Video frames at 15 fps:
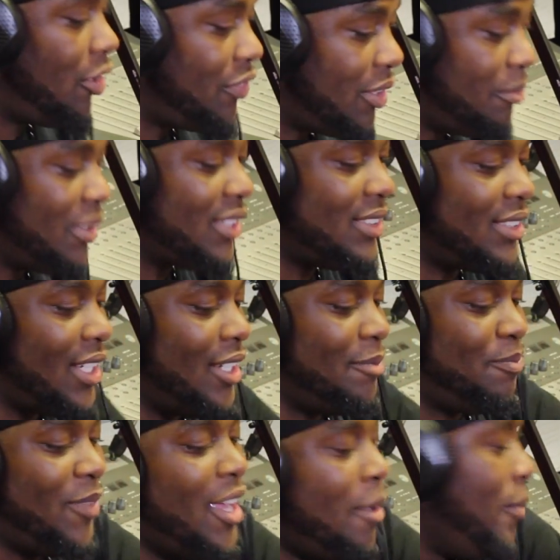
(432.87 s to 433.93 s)
off the
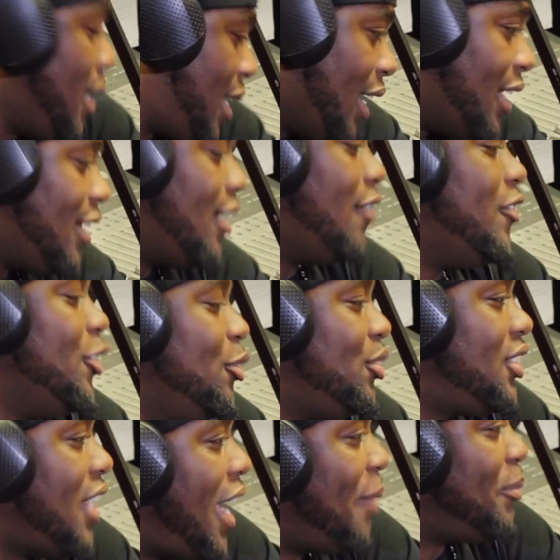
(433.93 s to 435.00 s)
mixtape. Beginning of a new
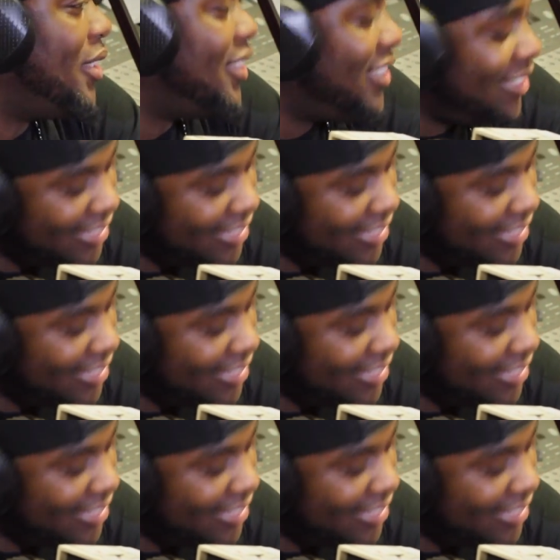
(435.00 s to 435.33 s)
chapter.